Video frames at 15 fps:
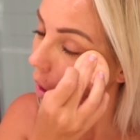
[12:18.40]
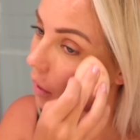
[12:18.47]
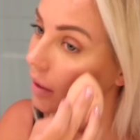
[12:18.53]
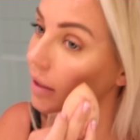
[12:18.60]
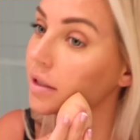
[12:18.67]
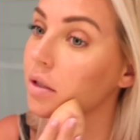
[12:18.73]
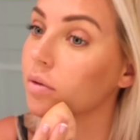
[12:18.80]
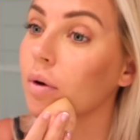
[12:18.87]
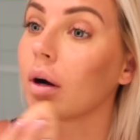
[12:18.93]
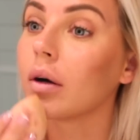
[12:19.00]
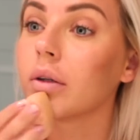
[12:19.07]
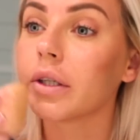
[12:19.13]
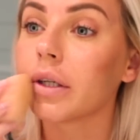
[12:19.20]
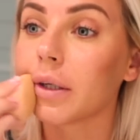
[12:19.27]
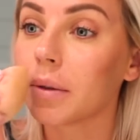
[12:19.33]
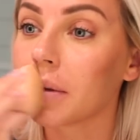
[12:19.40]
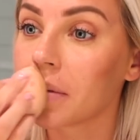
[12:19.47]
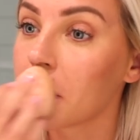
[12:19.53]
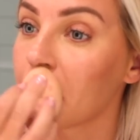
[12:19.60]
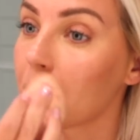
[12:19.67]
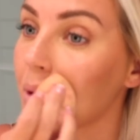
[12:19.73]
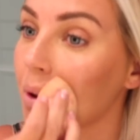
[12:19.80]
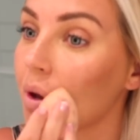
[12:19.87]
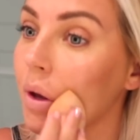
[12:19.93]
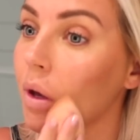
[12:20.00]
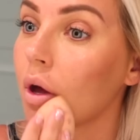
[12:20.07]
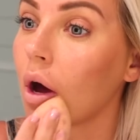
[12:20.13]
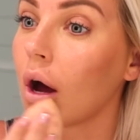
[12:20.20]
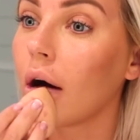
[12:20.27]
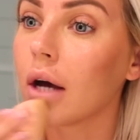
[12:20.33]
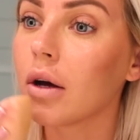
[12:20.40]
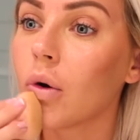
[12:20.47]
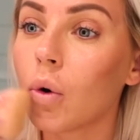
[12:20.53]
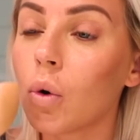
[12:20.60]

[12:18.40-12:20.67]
this is what I'll do. I